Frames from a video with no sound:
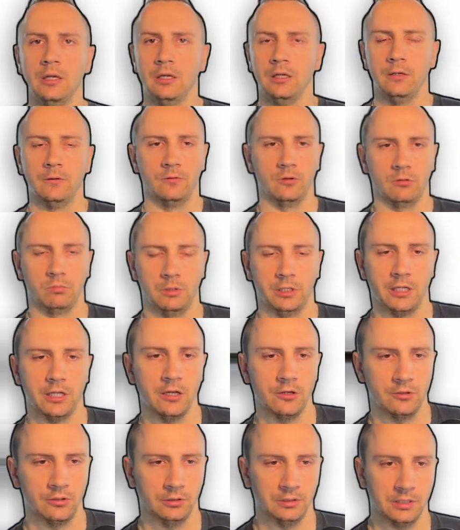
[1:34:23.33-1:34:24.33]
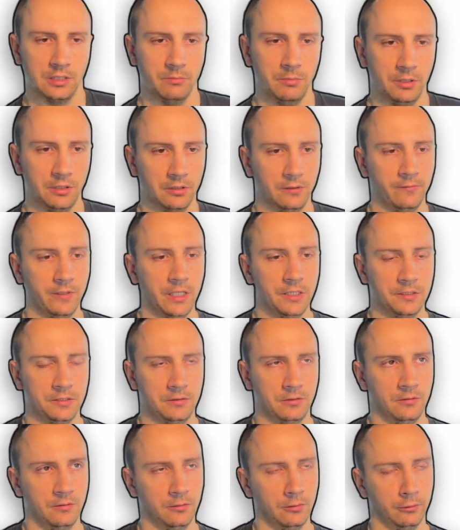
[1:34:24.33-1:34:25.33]
If your application is a bit
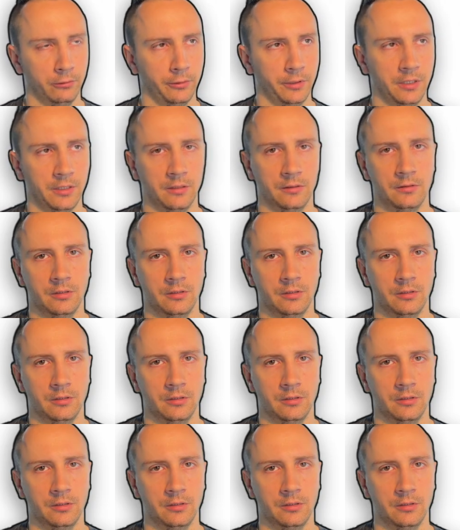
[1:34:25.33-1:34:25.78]
advanced in the logging,